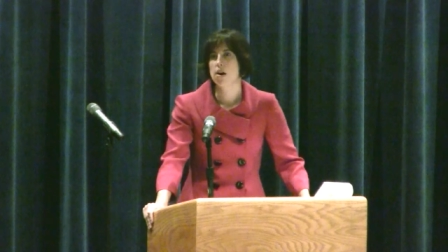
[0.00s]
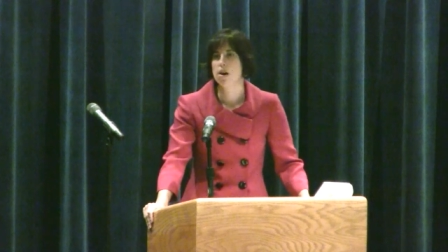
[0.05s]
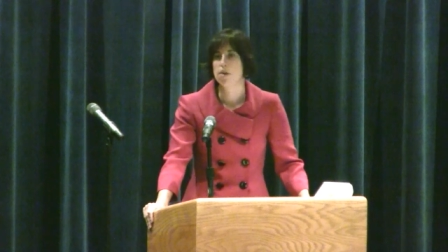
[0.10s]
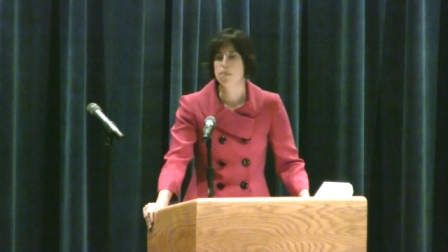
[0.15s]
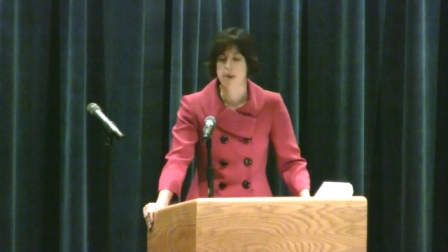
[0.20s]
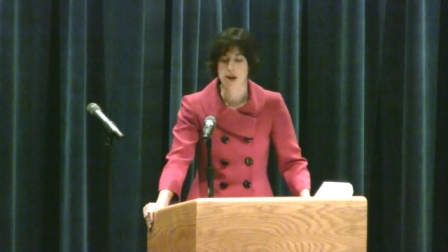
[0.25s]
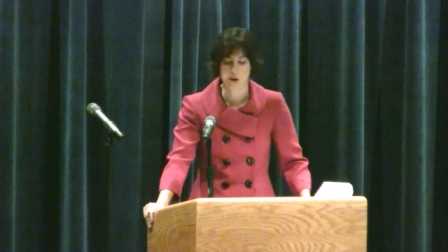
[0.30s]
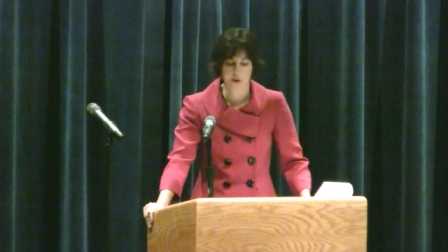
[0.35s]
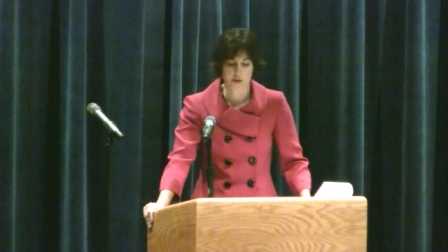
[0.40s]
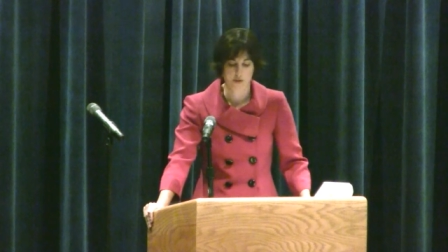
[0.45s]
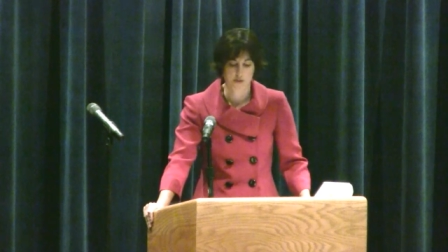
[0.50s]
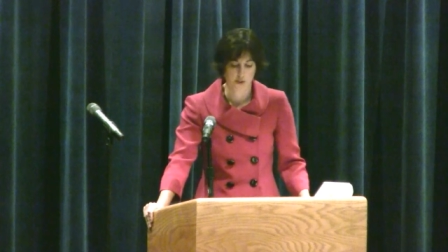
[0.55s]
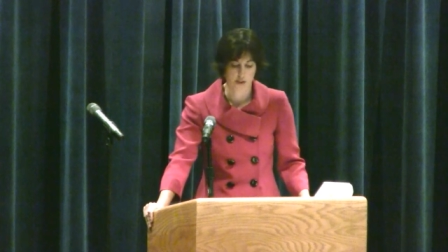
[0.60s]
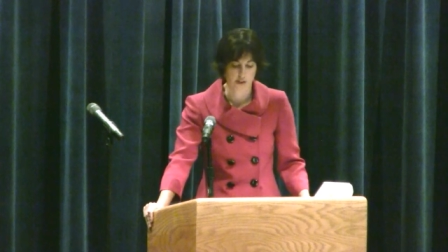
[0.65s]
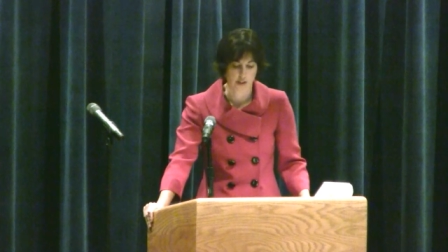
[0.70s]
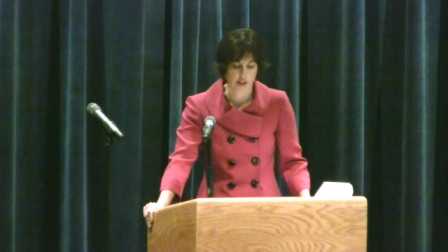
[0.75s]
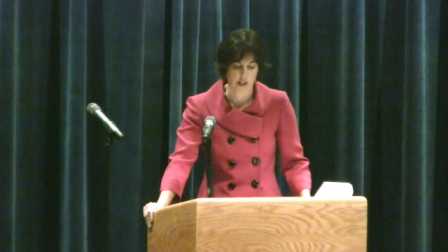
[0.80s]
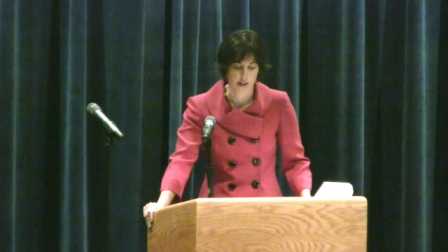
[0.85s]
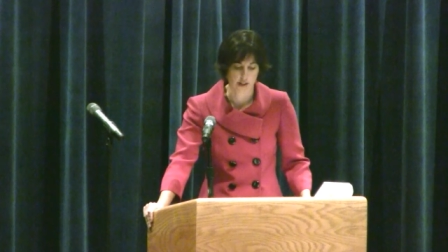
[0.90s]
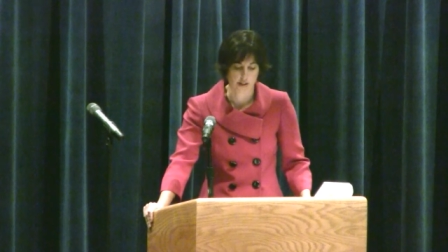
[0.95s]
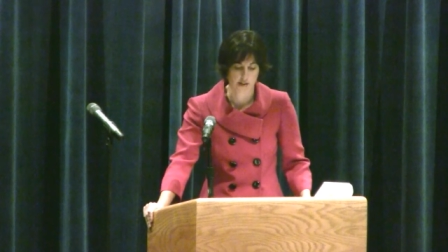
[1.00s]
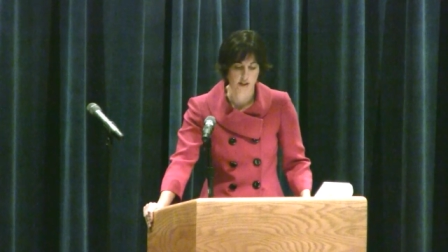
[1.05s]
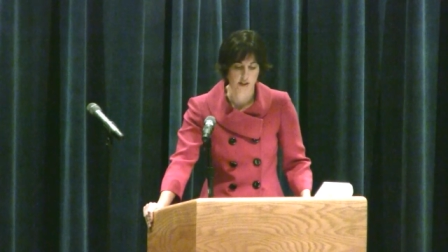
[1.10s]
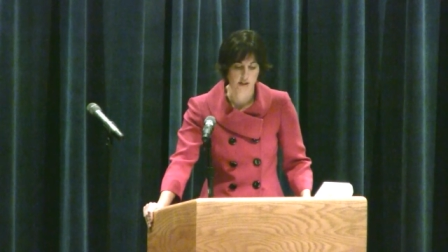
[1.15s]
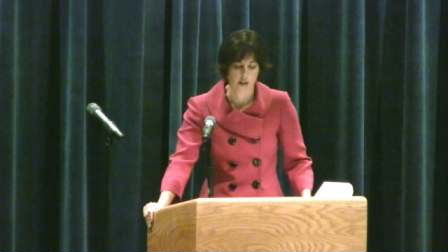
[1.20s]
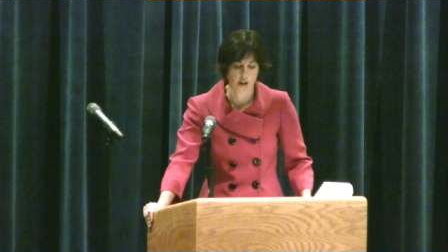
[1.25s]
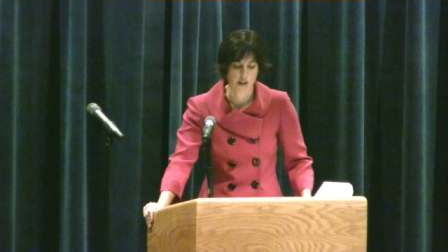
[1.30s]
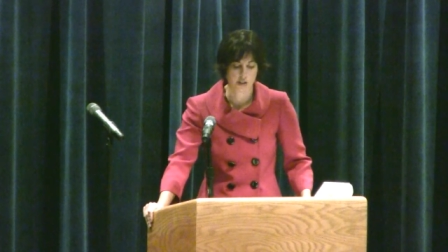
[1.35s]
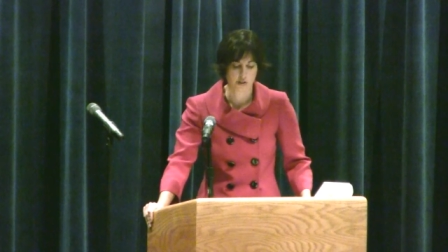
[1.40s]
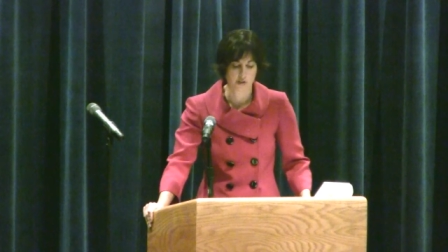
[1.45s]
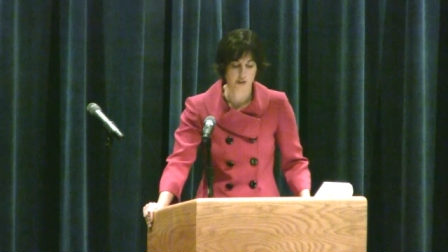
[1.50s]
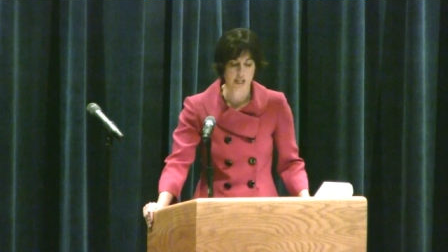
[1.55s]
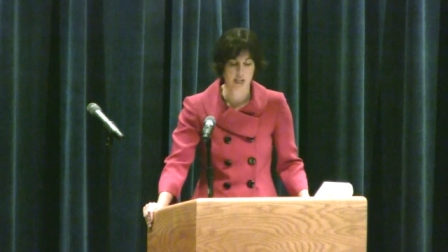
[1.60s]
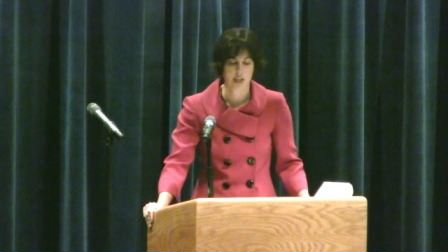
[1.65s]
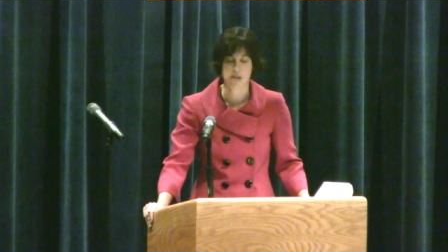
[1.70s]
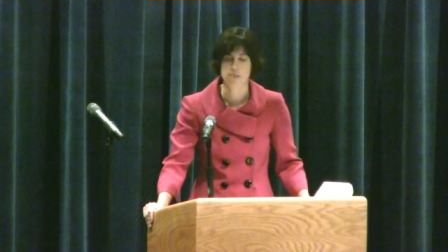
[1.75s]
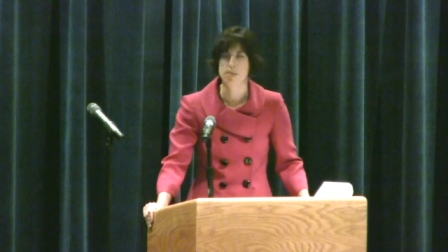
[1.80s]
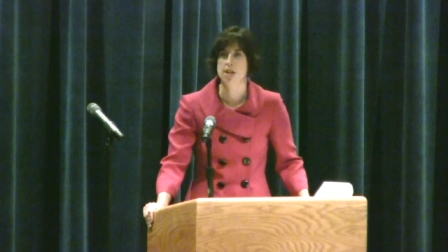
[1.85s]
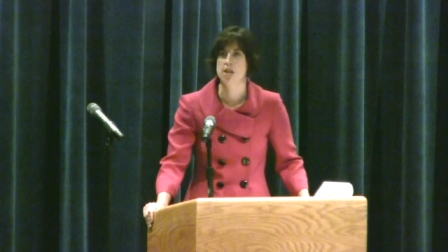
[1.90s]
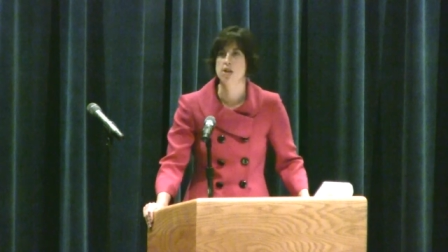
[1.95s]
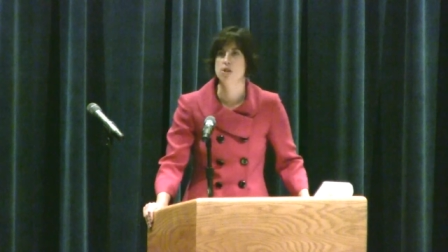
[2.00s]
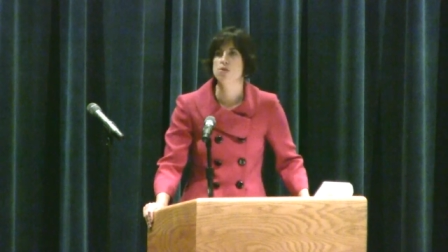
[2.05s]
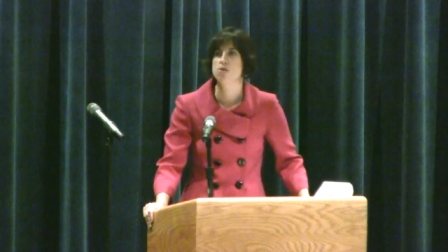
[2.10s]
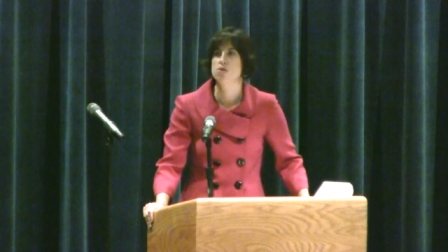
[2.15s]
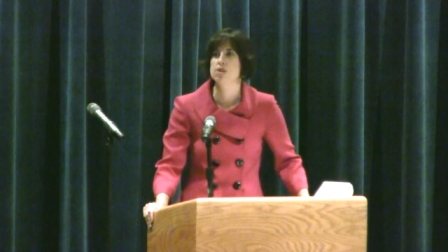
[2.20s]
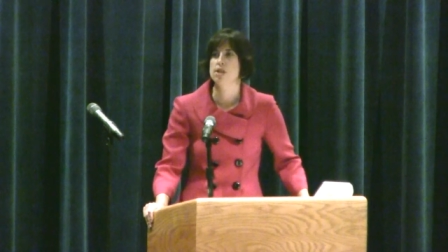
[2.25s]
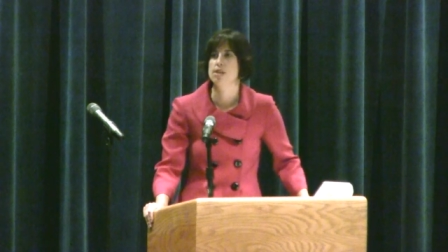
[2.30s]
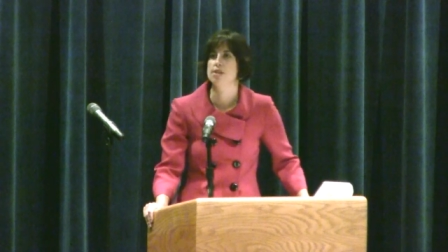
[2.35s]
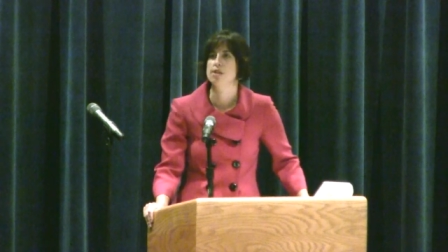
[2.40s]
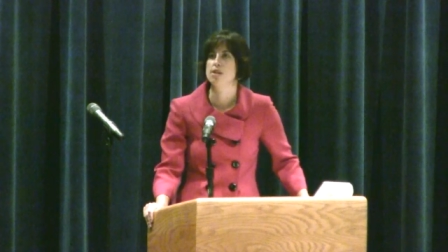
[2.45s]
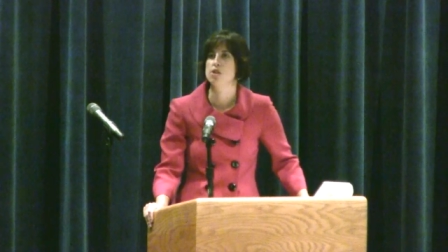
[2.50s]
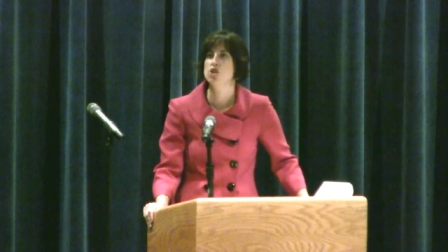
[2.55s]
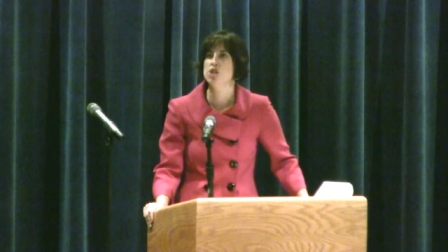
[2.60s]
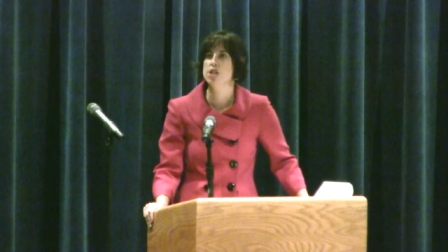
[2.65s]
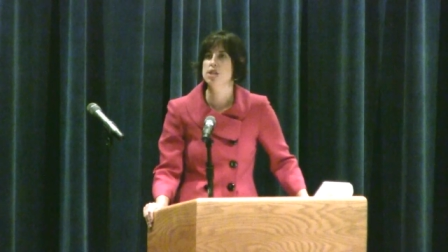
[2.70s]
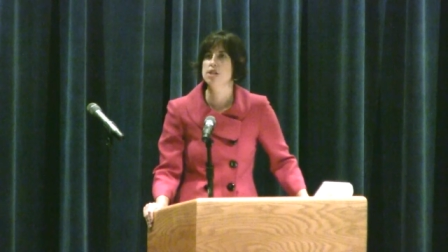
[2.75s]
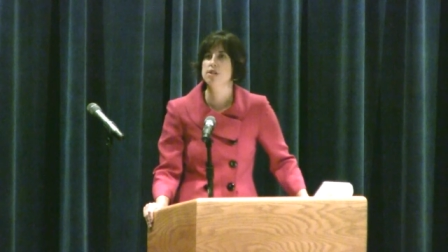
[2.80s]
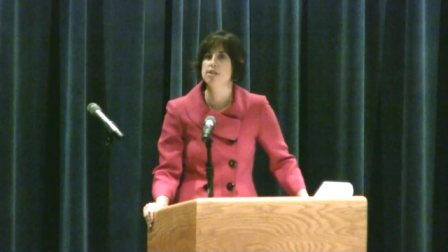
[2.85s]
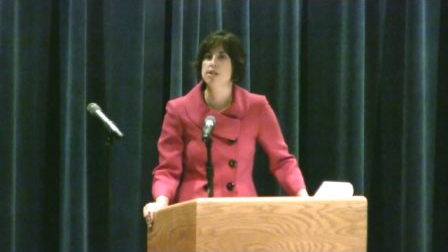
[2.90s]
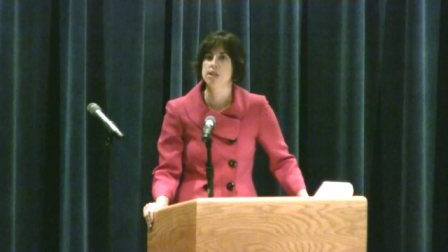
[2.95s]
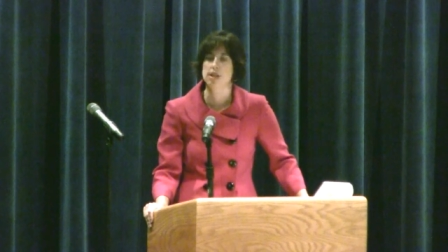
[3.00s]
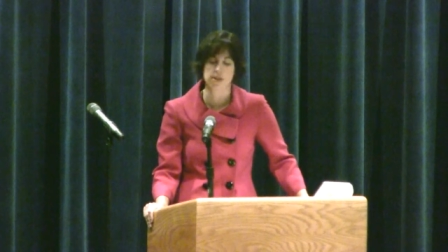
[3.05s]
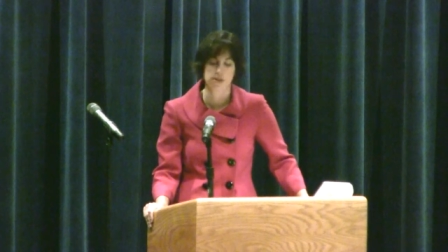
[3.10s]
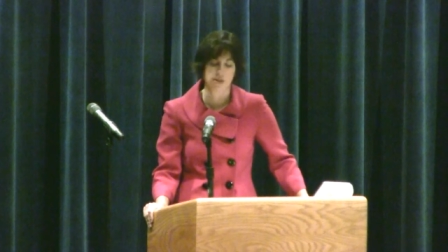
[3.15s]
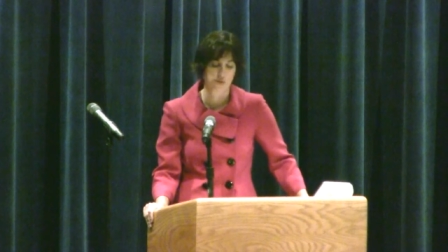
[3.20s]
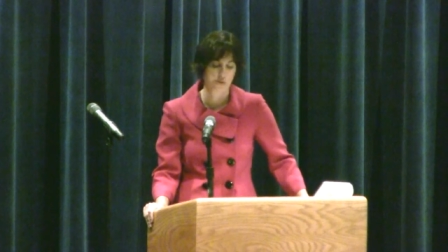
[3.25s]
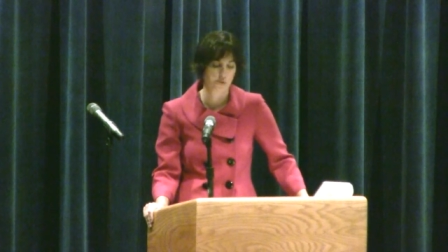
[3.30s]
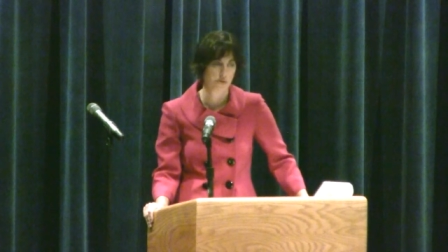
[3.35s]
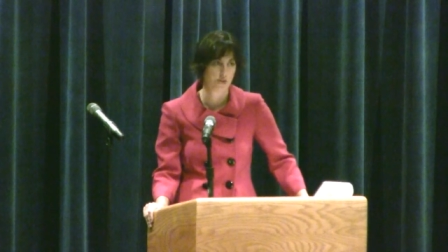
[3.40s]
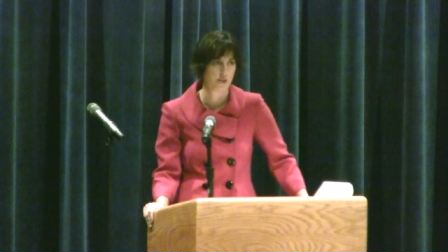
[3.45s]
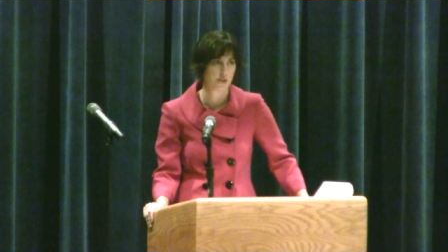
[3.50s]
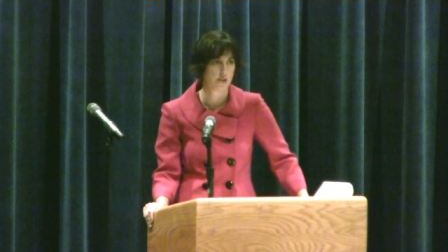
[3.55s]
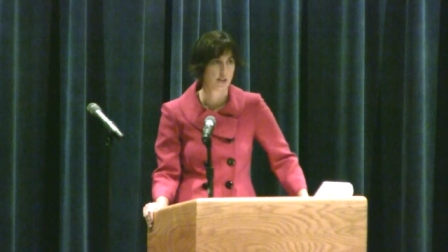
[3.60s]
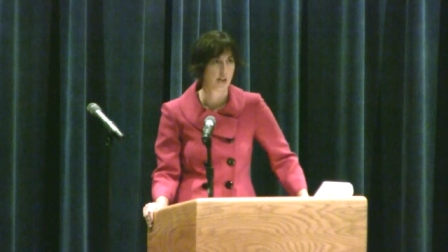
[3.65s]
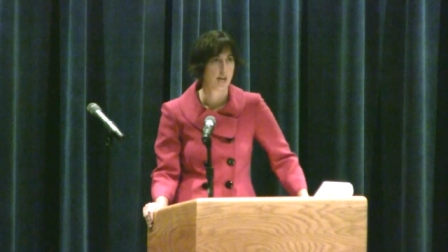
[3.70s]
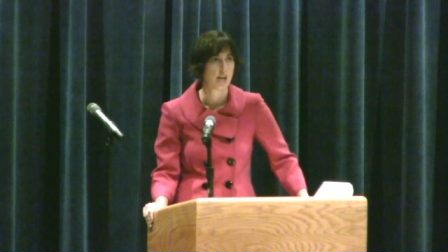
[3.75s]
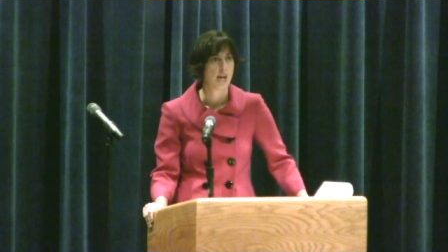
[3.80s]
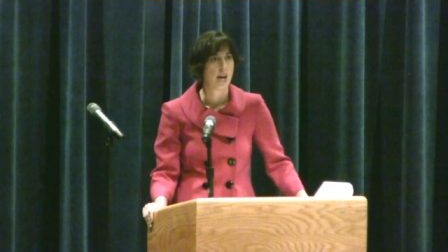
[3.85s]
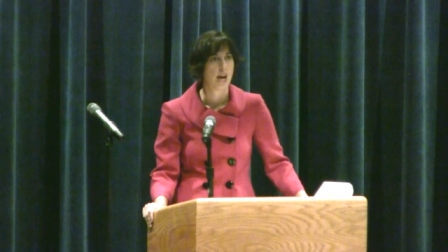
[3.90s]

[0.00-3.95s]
all powerful things, a law degree can be used as a shield and a sword,